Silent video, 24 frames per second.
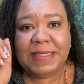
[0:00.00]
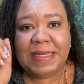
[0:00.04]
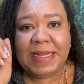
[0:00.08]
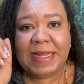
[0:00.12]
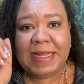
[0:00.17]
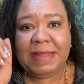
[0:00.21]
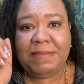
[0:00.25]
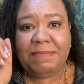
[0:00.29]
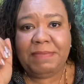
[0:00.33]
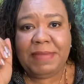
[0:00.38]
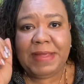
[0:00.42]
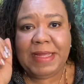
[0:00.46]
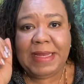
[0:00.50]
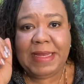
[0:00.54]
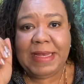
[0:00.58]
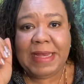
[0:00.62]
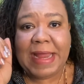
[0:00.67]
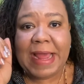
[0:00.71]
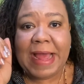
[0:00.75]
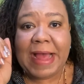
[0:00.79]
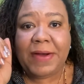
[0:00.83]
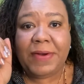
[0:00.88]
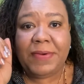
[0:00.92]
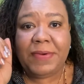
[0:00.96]
I can be
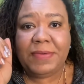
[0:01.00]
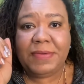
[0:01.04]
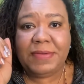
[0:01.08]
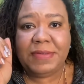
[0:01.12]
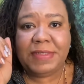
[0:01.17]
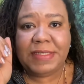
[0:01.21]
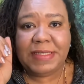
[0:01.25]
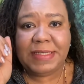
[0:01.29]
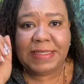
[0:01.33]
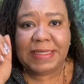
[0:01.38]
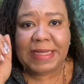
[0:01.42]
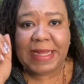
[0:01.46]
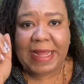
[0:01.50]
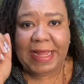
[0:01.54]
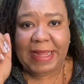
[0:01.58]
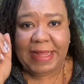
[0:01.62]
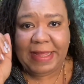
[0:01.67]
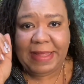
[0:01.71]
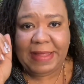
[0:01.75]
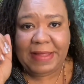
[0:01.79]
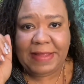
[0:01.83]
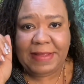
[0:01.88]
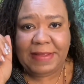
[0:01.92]
now, today.